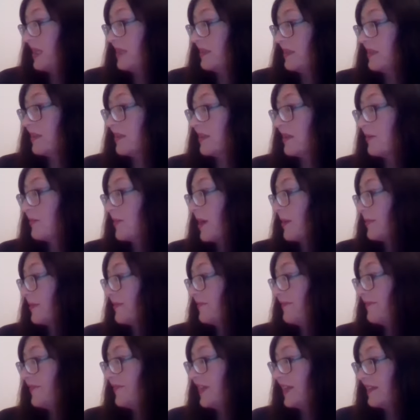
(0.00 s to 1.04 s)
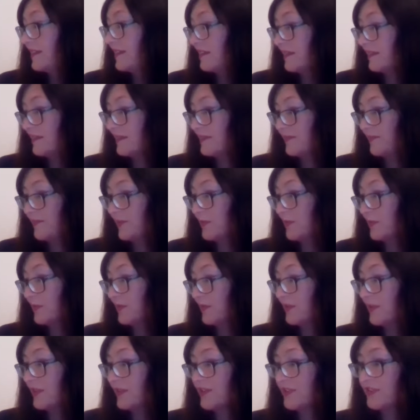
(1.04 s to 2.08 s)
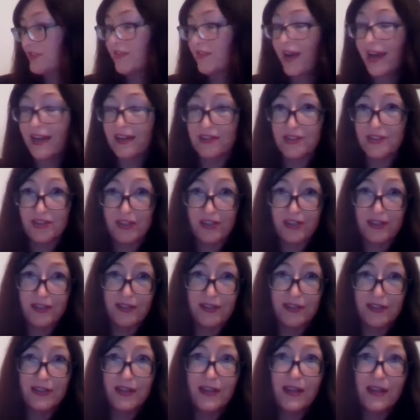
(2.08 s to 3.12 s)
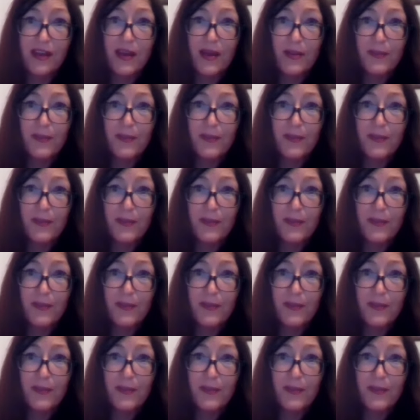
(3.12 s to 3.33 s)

You can work with Venus for attraction,